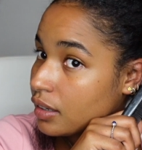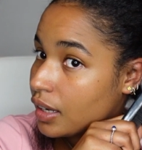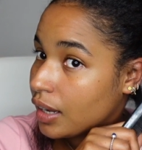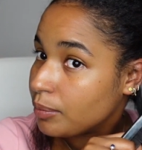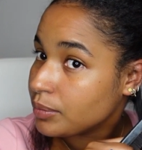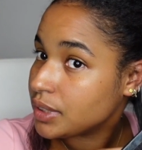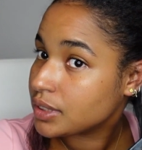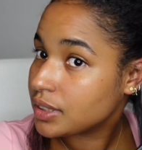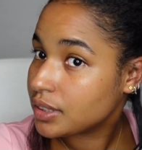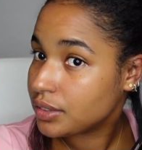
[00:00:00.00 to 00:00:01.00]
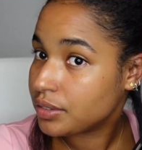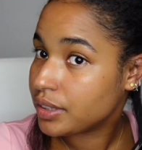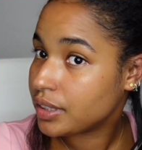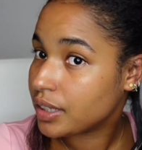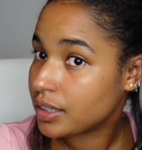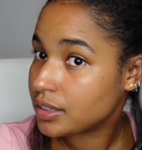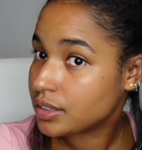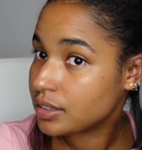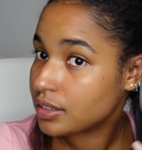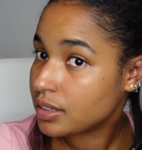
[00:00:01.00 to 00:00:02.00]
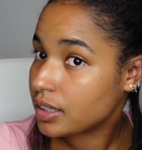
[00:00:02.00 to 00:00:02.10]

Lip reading: I'm just gonna do it and you guys just gonna